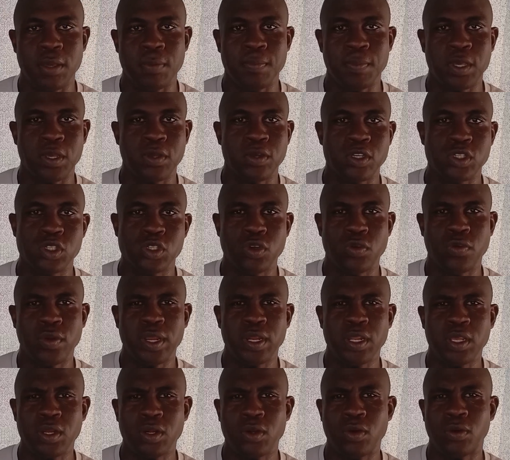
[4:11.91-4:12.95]
because you
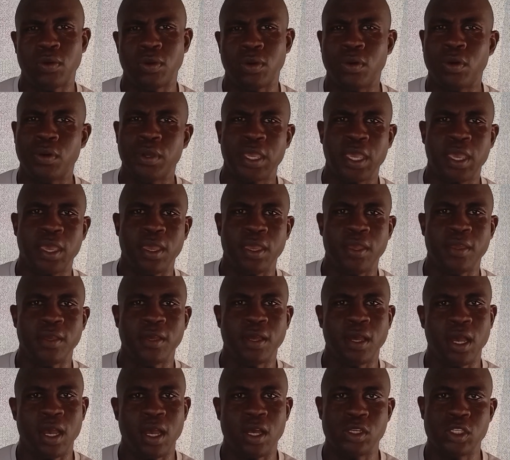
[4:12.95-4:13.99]
already know, okay,
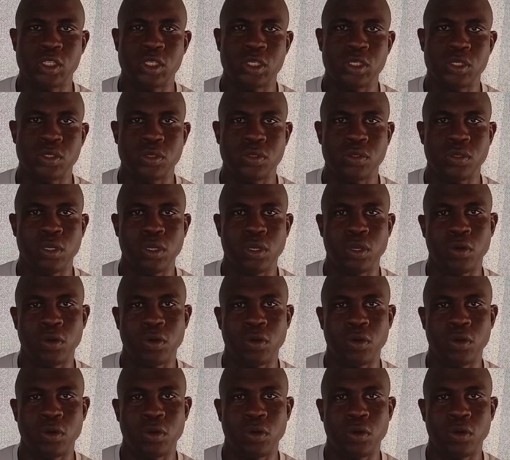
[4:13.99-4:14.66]
how to